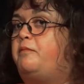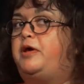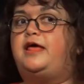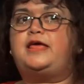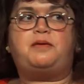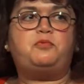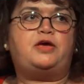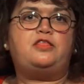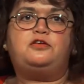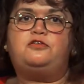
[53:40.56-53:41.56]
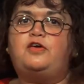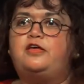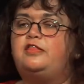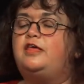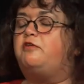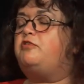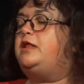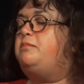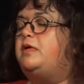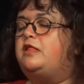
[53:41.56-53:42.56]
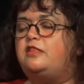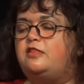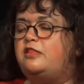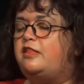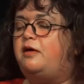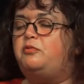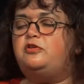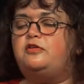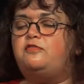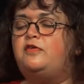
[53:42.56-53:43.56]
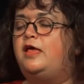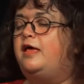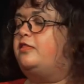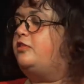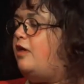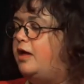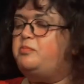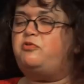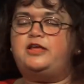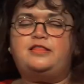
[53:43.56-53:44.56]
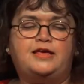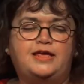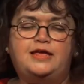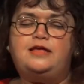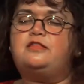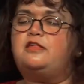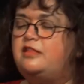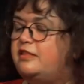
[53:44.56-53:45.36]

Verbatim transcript: when I came away to university, I really missed the sound of the typewriter keys as